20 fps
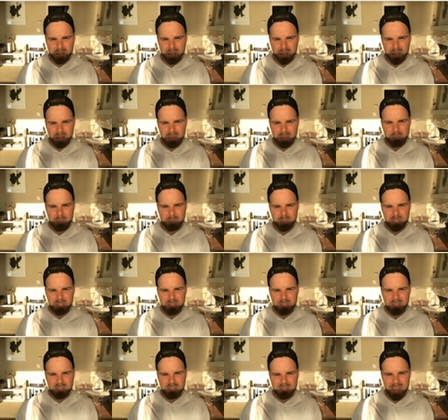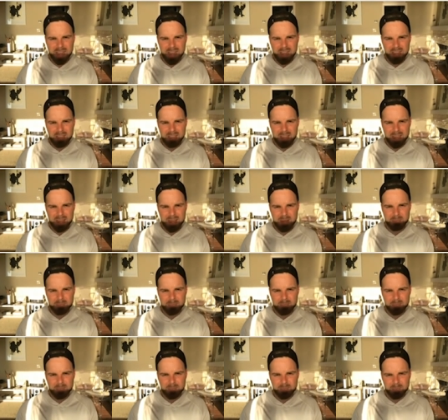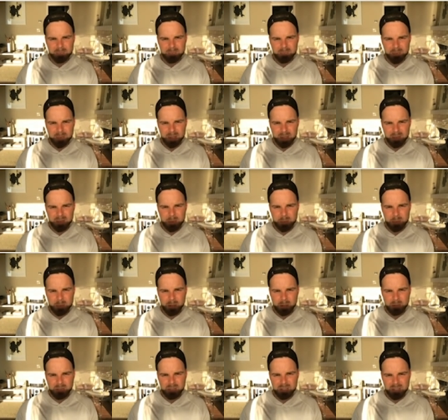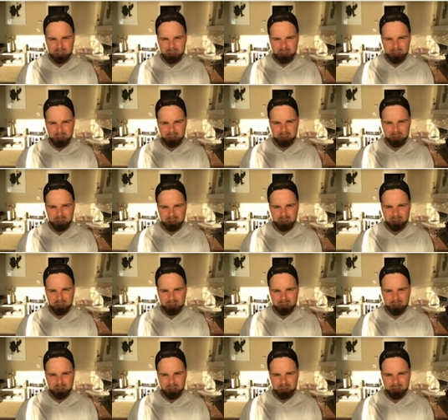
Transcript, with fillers: and then we just tag them in the post here